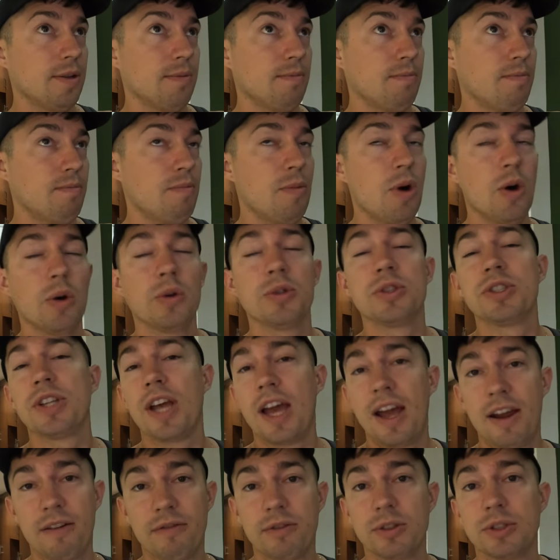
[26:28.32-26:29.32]
most
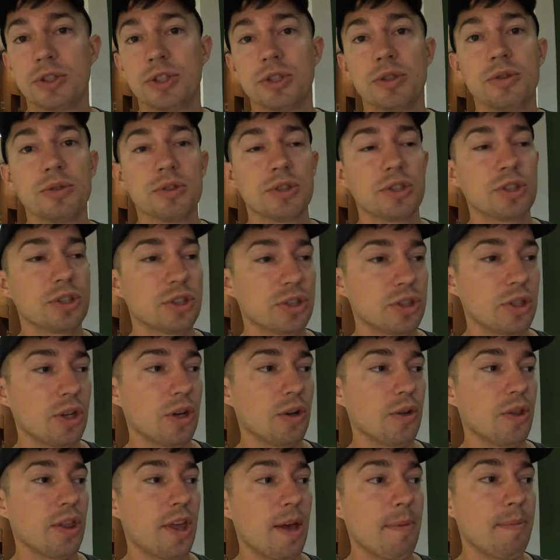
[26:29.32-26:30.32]
average users.
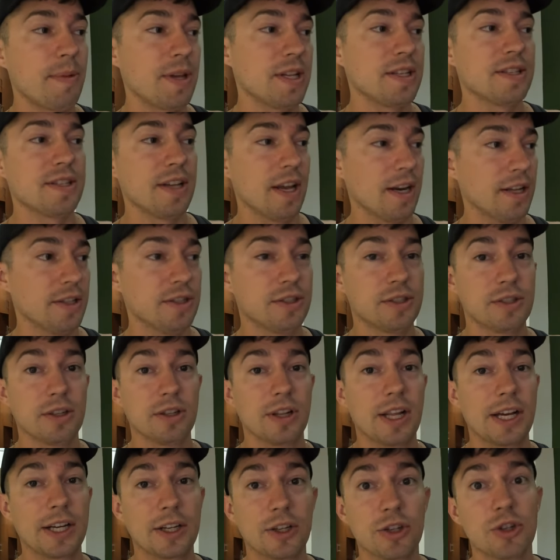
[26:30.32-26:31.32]
So that being said, it's still
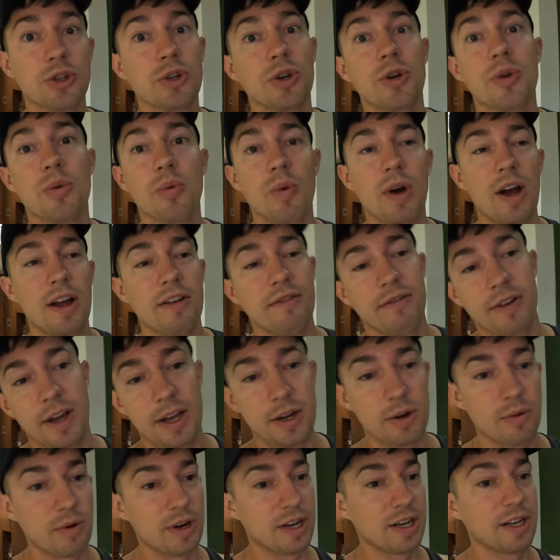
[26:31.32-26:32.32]
like good Wi-Fi. I
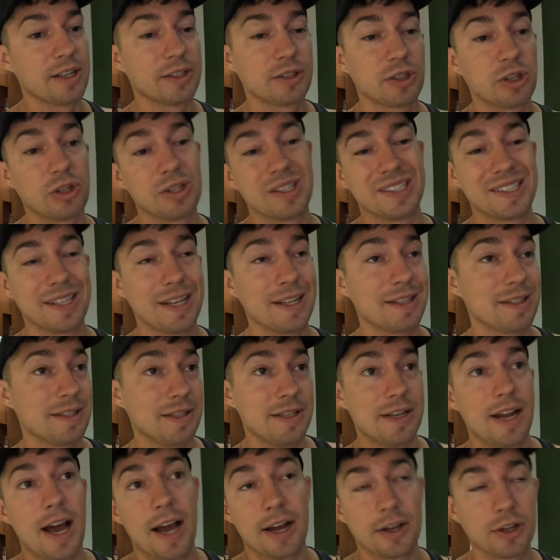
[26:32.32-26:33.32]
don't want to necessarily say it's
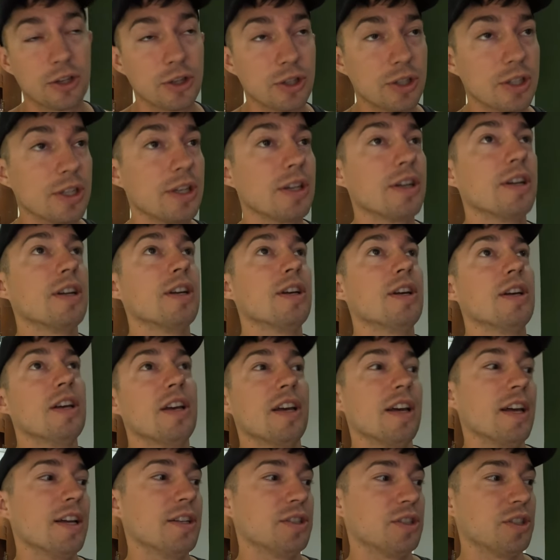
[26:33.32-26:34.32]
not good here.
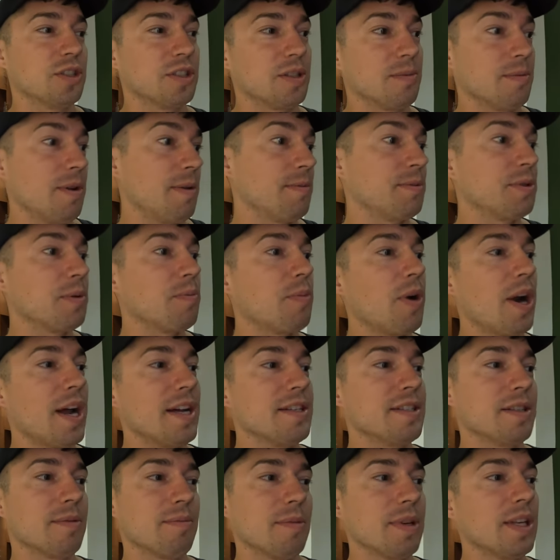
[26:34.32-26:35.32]
It's just sometimes
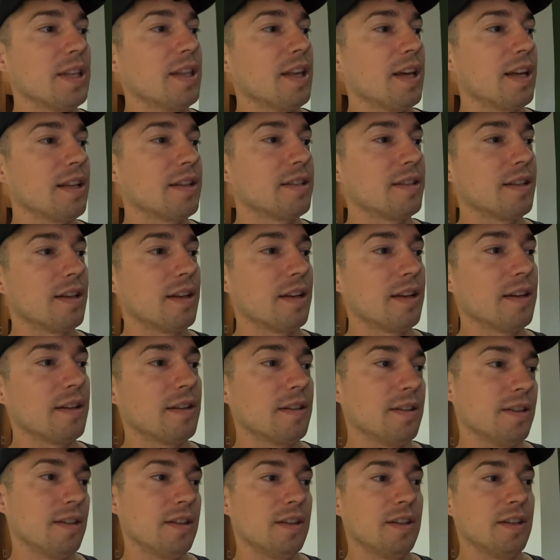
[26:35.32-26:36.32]
surprising me that uh,
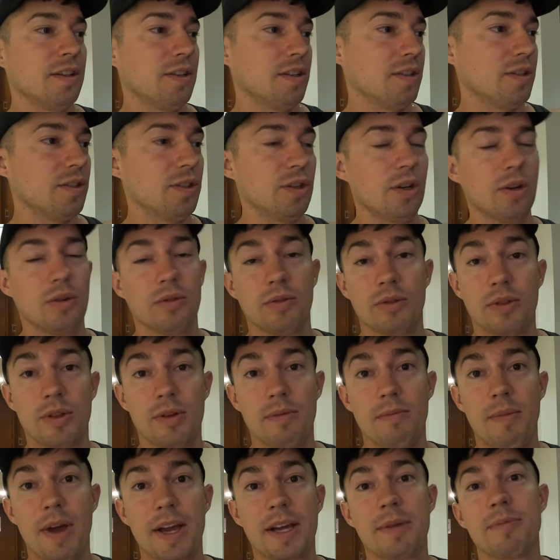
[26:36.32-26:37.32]
you know
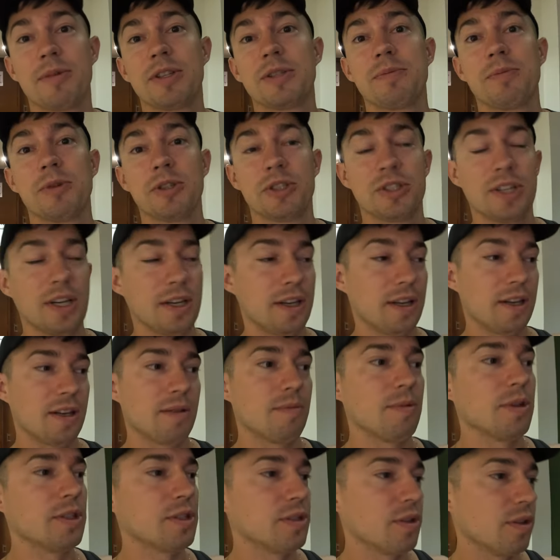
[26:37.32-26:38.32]
the megabits per second
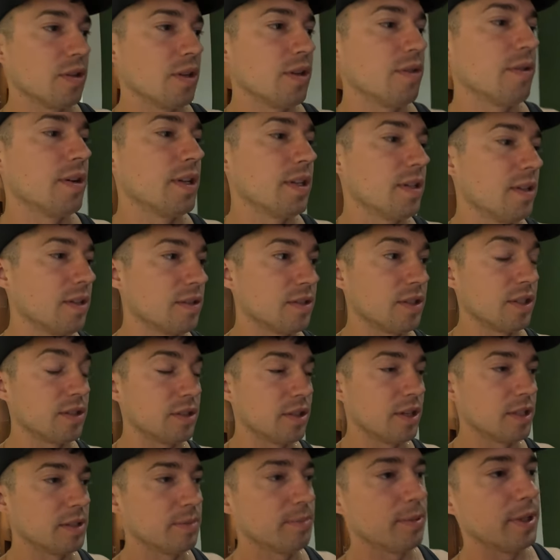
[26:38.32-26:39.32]
can be so low at such nice